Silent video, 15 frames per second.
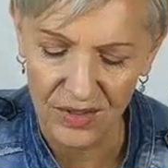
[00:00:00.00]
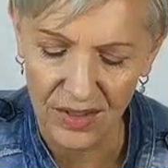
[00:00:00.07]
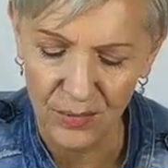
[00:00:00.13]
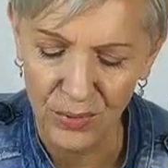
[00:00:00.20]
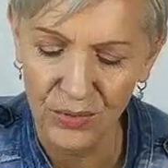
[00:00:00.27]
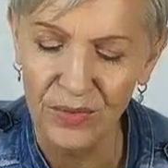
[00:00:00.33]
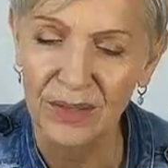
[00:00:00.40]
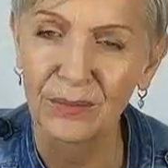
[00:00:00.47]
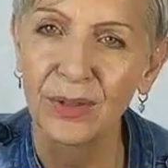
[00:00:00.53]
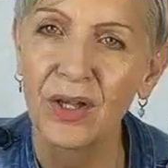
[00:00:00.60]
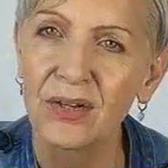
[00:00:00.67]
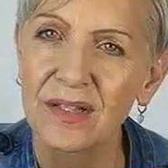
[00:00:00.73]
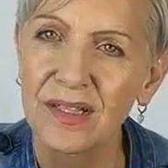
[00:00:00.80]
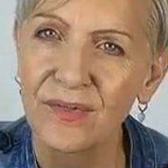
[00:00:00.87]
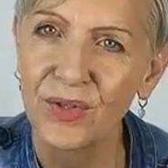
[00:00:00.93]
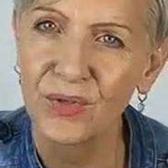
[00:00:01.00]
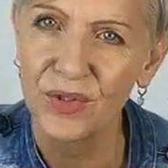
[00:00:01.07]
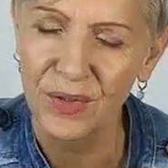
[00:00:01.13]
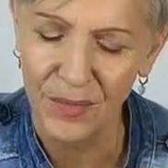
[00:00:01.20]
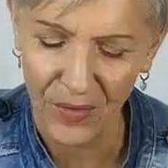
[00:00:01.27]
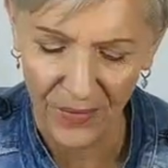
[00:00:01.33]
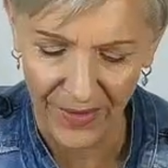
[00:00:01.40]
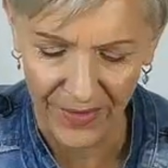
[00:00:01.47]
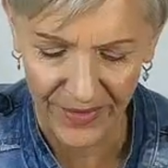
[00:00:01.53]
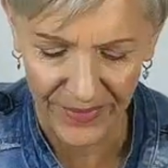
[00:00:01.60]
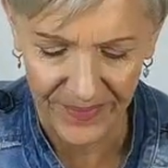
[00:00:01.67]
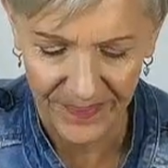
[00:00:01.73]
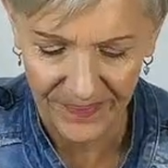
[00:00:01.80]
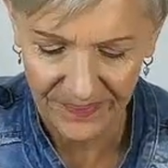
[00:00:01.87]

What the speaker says: are the building blocks of your tomorrow.